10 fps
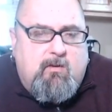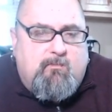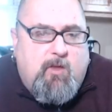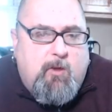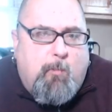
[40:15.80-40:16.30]

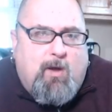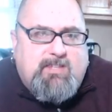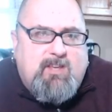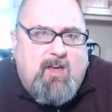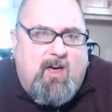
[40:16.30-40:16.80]

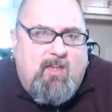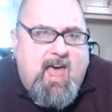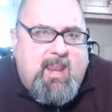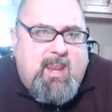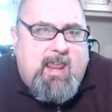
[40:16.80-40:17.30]
viewpoints on
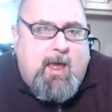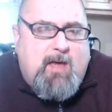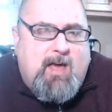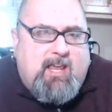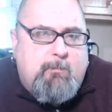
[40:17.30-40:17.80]
that, and I'm
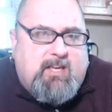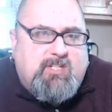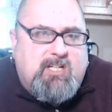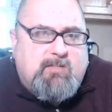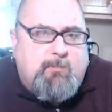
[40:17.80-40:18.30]
not going to make a
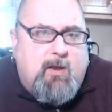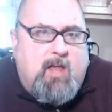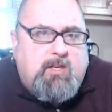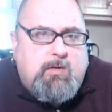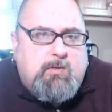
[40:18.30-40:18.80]
judgment
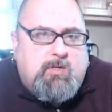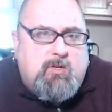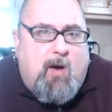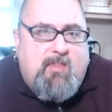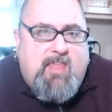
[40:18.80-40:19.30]
on
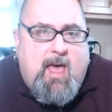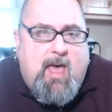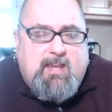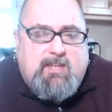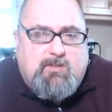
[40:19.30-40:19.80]
YouTube on them.
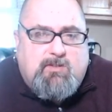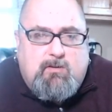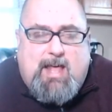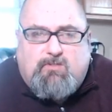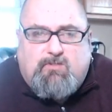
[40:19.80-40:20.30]

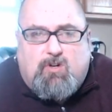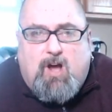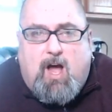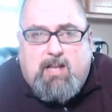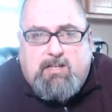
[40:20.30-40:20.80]
That's for
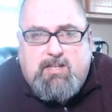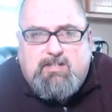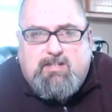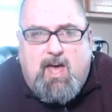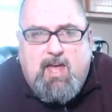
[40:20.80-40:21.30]
God to
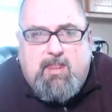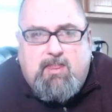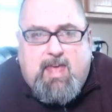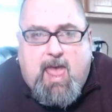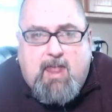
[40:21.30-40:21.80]
decide in
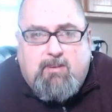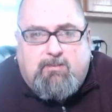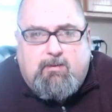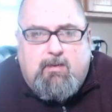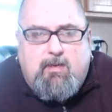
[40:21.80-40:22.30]
the end.
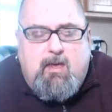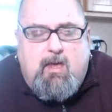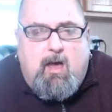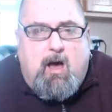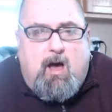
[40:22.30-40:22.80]

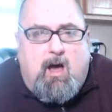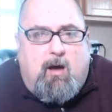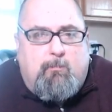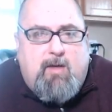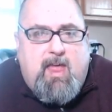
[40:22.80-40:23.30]

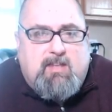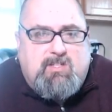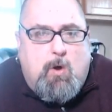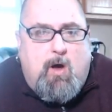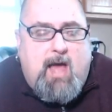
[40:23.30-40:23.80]
And
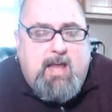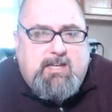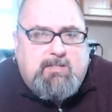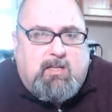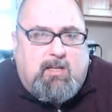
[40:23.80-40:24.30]
so I
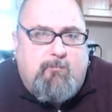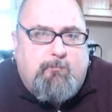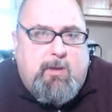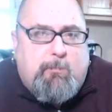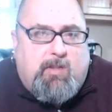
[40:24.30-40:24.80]
just love
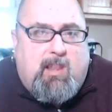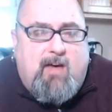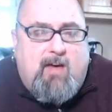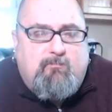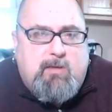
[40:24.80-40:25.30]
people to
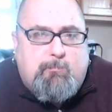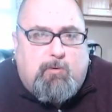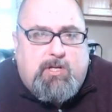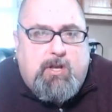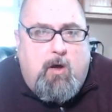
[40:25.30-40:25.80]
love
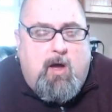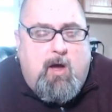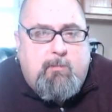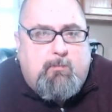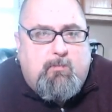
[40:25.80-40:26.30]
people, you know? I
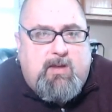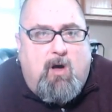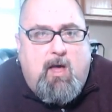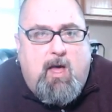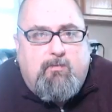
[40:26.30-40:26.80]
mean, we
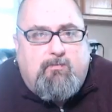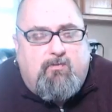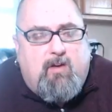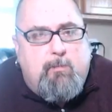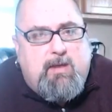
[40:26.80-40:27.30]
all have,
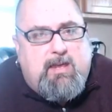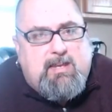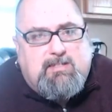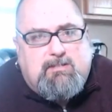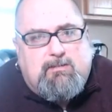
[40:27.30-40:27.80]
I mean,
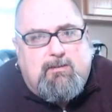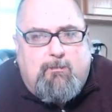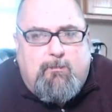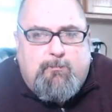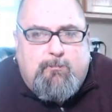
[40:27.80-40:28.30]
it's,
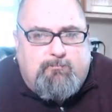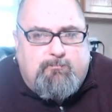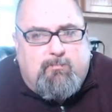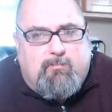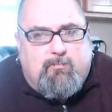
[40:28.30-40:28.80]

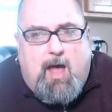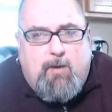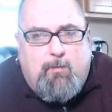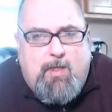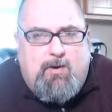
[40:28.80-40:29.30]

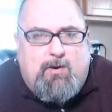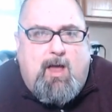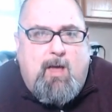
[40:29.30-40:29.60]
I'd rather